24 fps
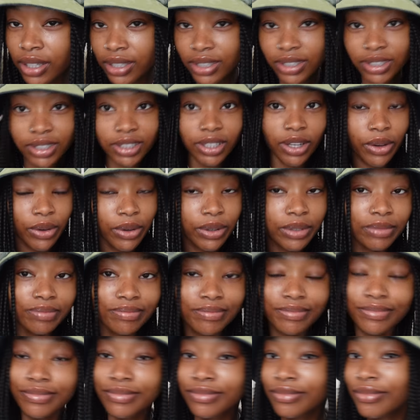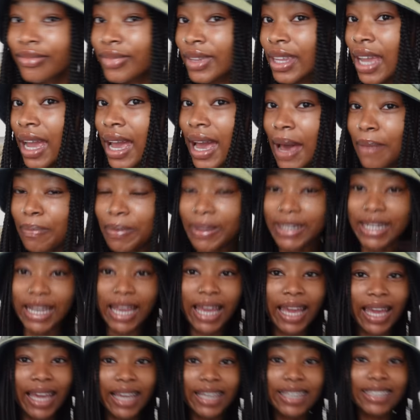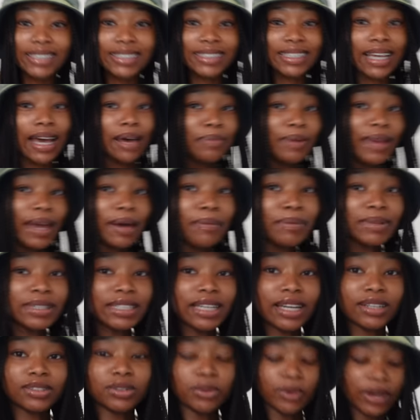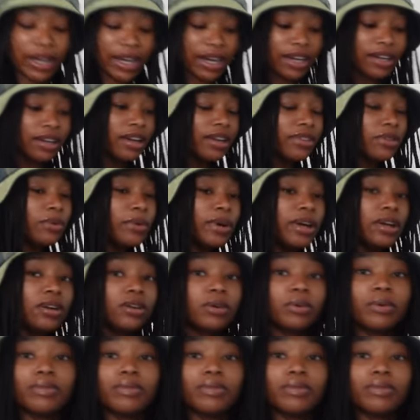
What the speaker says: So, happy days, happy days. Well, I kind of like the way I look